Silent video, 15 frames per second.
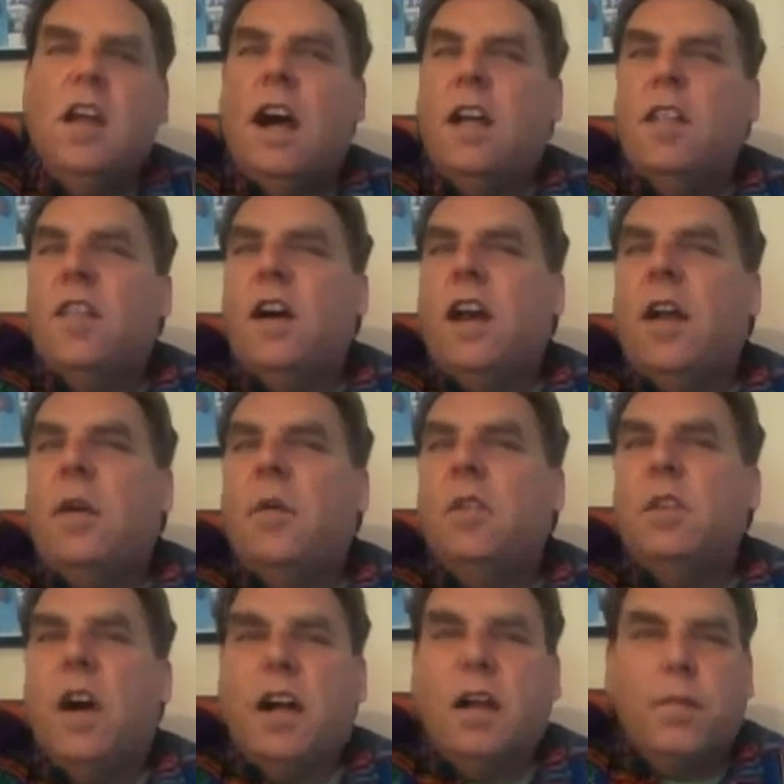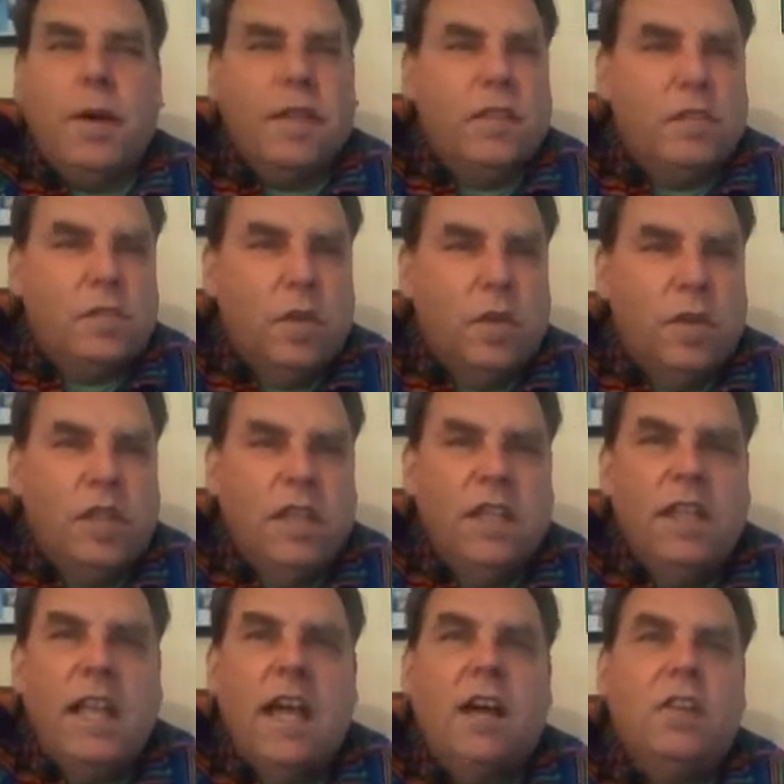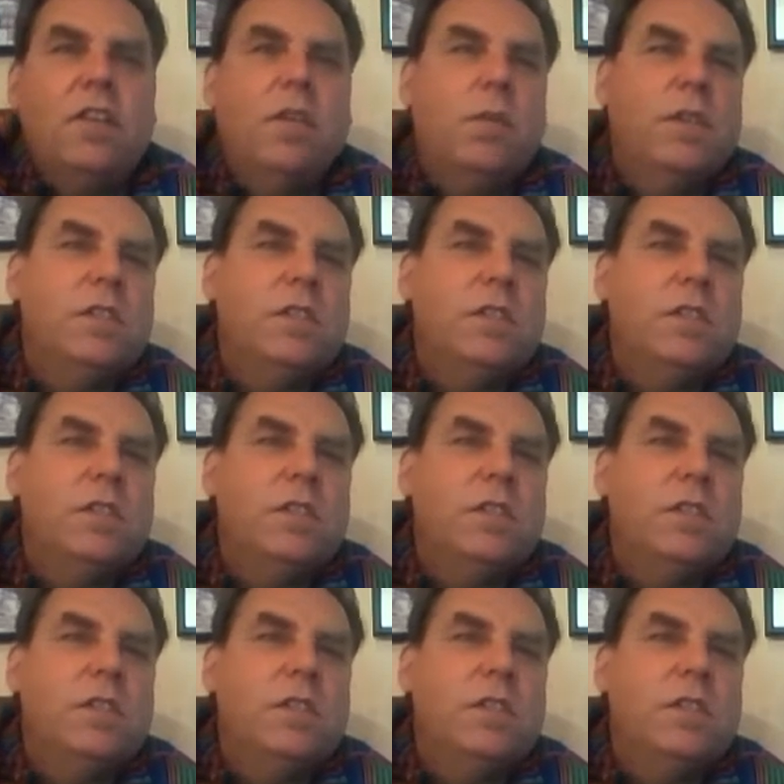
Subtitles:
I thought I would talk about the Zolkin calendar,